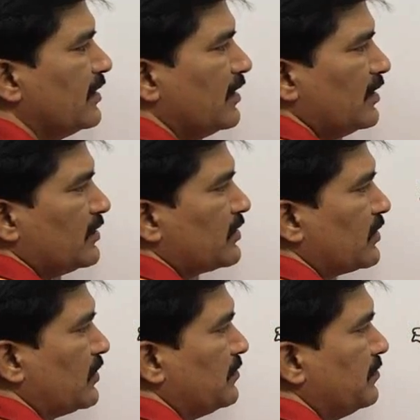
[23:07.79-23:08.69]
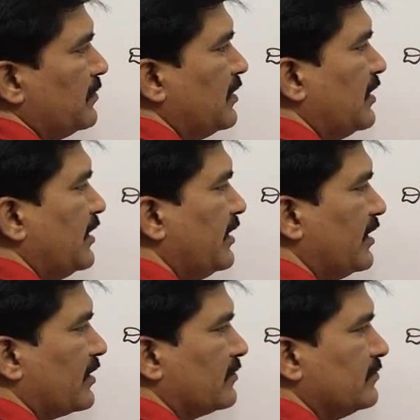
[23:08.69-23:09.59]
So, here
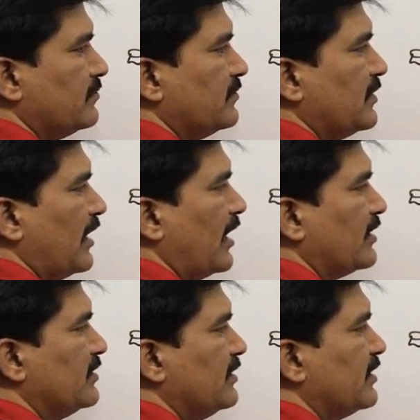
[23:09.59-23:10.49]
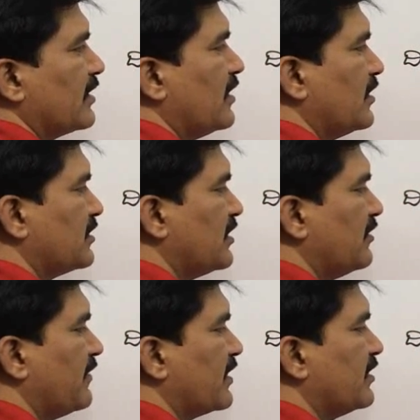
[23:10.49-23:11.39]
as this is a constant
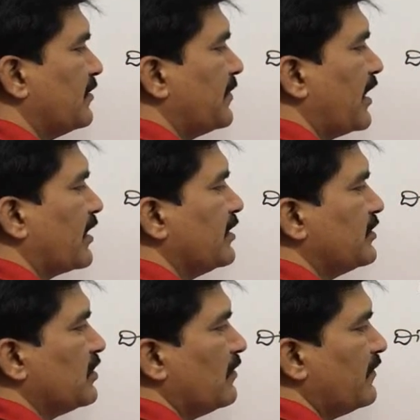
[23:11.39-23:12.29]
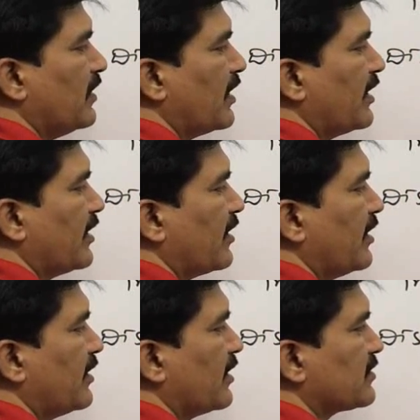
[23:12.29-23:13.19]
vector, magnitude of r I can write
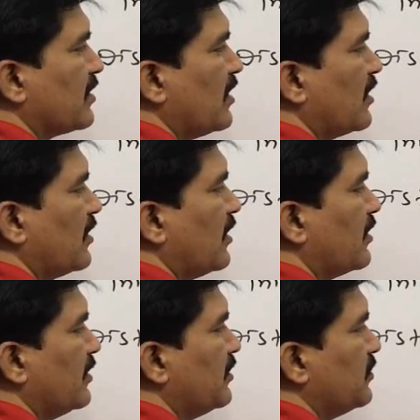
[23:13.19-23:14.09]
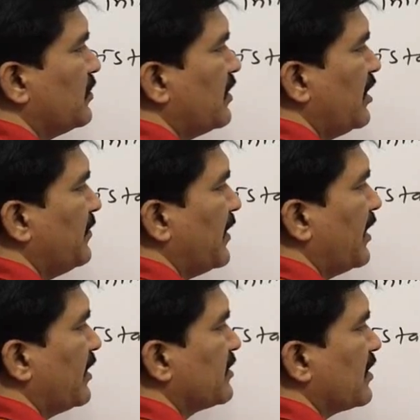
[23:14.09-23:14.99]
as r naught into t
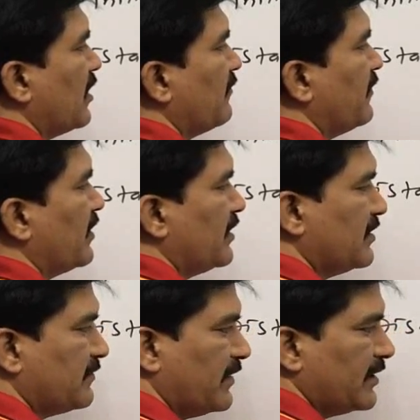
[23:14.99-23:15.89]
minus alpha t square.